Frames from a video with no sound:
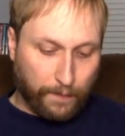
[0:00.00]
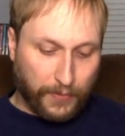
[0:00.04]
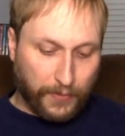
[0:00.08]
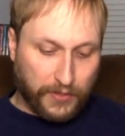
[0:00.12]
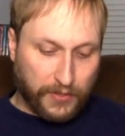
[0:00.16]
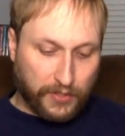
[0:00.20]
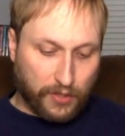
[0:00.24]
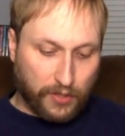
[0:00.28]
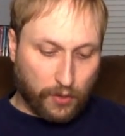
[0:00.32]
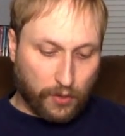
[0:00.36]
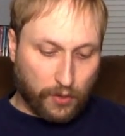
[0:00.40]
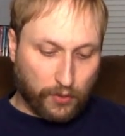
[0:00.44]

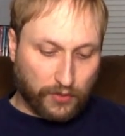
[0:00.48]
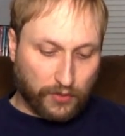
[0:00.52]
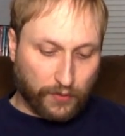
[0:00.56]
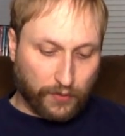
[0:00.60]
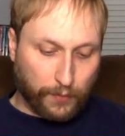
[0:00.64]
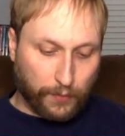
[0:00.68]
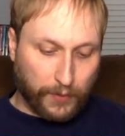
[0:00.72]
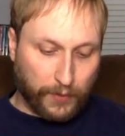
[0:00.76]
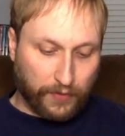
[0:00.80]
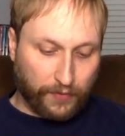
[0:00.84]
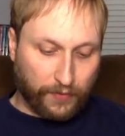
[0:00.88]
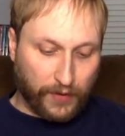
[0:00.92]
so it's
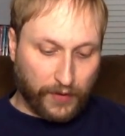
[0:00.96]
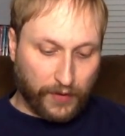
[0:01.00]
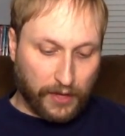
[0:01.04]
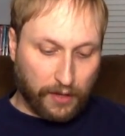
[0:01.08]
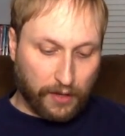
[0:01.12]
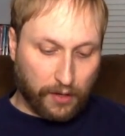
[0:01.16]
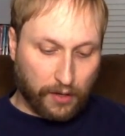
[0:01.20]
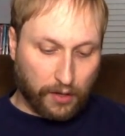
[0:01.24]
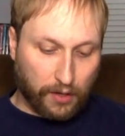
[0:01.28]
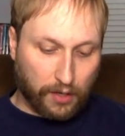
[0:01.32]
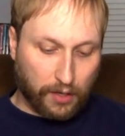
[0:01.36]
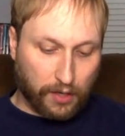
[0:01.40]
from their
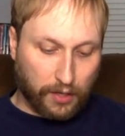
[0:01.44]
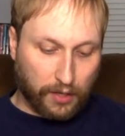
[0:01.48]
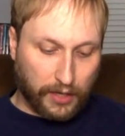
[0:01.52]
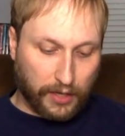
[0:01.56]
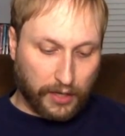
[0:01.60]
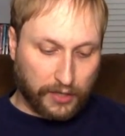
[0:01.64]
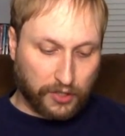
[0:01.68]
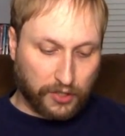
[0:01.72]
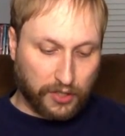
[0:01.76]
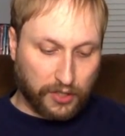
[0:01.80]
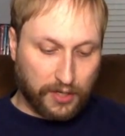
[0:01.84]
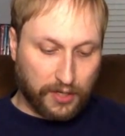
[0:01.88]
fan art
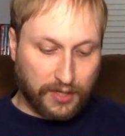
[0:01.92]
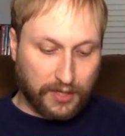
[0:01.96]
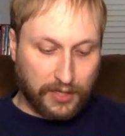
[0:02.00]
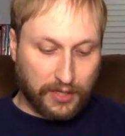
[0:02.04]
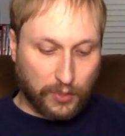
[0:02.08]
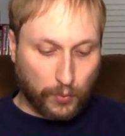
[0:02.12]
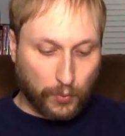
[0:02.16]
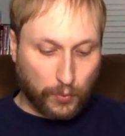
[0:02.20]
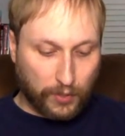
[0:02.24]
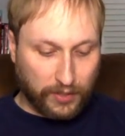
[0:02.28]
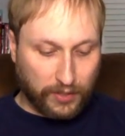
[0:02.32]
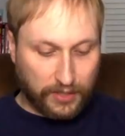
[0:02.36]
collection.
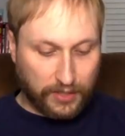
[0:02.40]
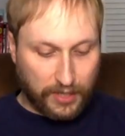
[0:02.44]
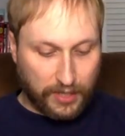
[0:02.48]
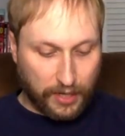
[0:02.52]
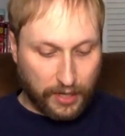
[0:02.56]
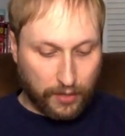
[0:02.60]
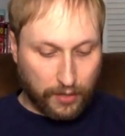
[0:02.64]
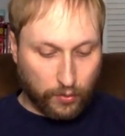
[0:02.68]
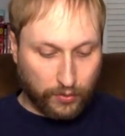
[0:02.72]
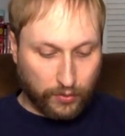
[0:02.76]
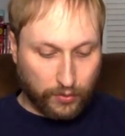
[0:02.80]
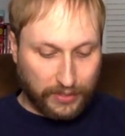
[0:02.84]
This one is
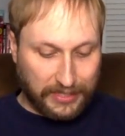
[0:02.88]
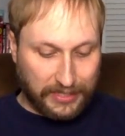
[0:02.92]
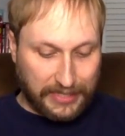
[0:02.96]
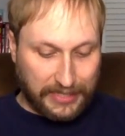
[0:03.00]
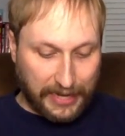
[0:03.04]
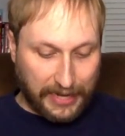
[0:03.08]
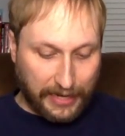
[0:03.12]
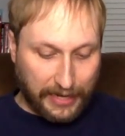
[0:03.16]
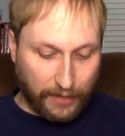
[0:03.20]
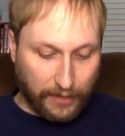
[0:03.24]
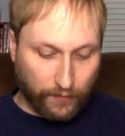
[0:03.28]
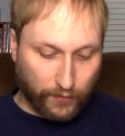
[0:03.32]
titled
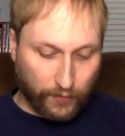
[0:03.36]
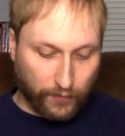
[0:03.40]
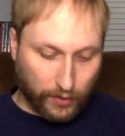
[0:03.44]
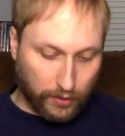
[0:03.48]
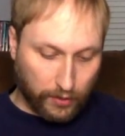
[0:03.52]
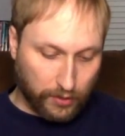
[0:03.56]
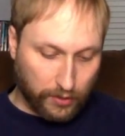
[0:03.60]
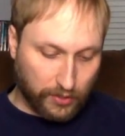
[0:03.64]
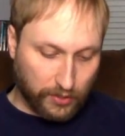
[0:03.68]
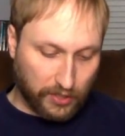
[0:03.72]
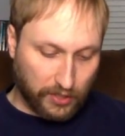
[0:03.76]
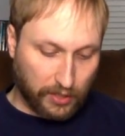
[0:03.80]

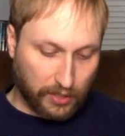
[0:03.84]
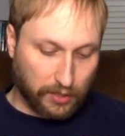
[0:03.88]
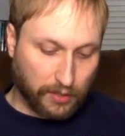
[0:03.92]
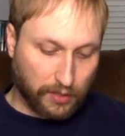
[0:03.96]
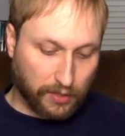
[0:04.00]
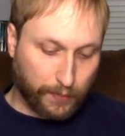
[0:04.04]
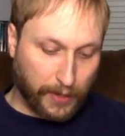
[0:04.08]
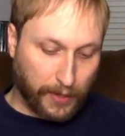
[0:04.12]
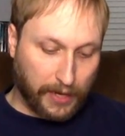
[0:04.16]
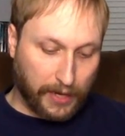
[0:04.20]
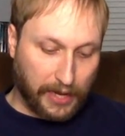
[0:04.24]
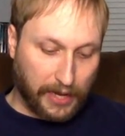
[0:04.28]
Danvers, and it's
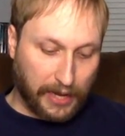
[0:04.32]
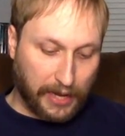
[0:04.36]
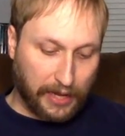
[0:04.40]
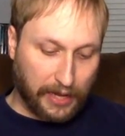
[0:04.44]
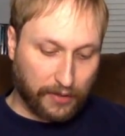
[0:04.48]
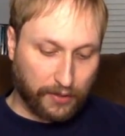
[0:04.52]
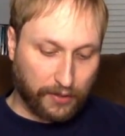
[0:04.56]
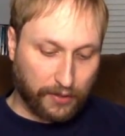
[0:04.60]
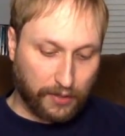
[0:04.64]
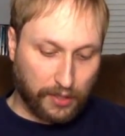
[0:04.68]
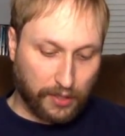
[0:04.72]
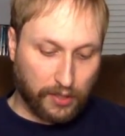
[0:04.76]
by
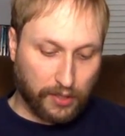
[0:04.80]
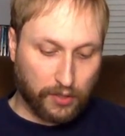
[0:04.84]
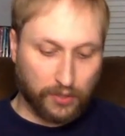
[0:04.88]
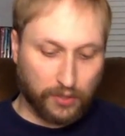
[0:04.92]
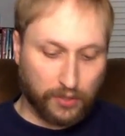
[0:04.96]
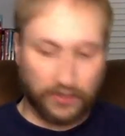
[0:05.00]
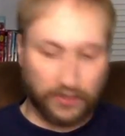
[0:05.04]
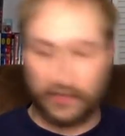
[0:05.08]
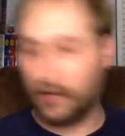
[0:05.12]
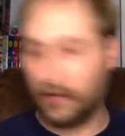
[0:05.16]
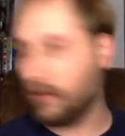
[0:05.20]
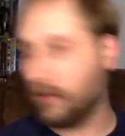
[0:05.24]
Anthony
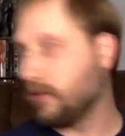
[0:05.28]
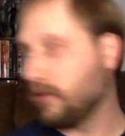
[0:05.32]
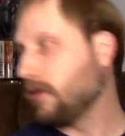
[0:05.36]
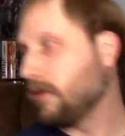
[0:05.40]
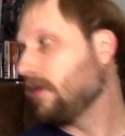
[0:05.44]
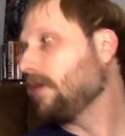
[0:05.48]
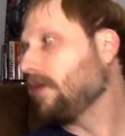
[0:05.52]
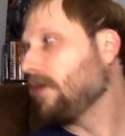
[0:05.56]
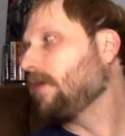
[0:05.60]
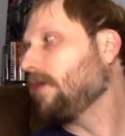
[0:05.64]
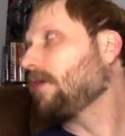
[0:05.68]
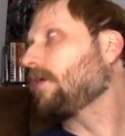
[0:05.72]
Goodsell.
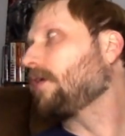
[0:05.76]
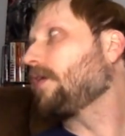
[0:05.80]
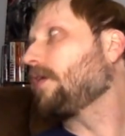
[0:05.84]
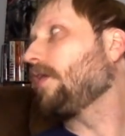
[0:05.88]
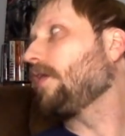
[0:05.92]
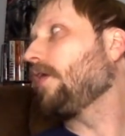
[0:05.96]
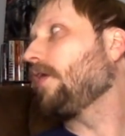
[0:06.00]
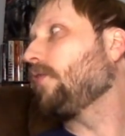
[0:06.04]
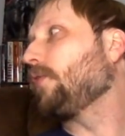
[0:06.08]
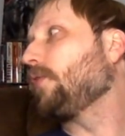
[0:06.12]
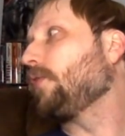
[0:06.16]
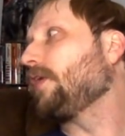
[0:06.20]

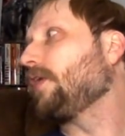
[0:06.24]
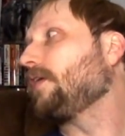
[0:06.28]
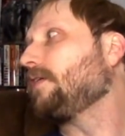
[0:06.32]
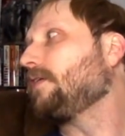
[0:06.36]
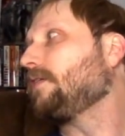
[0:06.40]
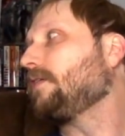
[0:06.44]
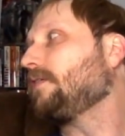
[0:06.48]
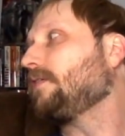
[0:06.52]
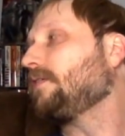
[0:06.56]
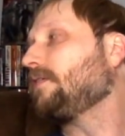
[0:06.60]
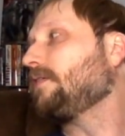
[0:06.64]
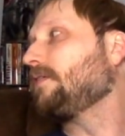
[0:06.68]
Chloe,
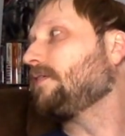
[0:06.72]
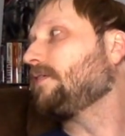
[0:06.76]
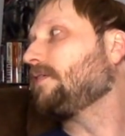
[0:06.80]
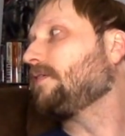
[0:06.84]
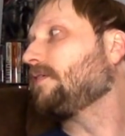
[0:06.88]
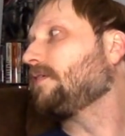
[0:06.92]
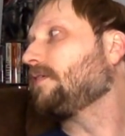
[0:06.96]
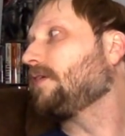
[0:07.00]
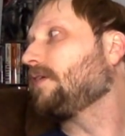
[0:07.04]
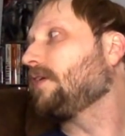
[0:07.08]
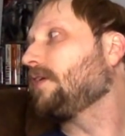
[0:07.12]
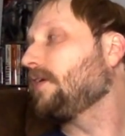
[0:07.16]

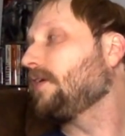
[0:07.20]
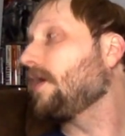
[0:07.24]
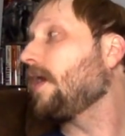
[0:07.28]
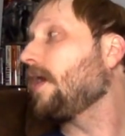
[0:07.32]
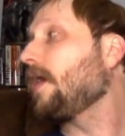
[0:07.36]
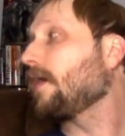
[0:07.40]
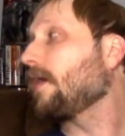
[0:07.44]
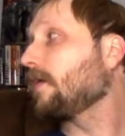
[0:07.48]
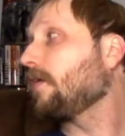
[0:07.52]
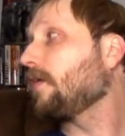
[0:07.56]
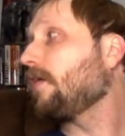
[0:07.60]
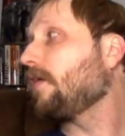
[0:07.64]
can you
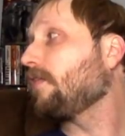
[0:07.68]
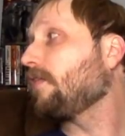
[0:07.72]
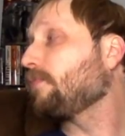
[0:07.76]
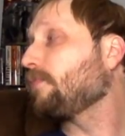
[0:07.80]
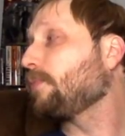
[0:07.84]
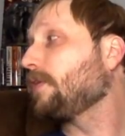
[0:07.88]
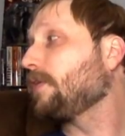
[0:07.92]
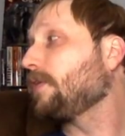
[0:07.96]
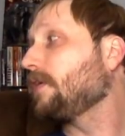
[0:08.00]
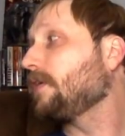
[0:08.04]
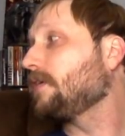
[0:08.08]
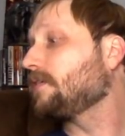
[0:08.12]
knock it off,
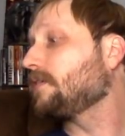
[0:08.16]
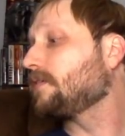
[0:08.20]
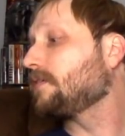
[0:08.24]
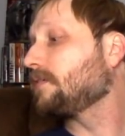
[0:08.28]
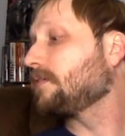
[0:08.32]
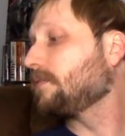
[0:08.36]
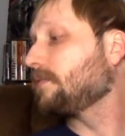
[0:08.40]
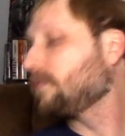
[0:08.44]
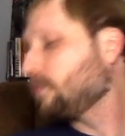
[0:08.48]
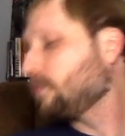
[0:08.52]
please?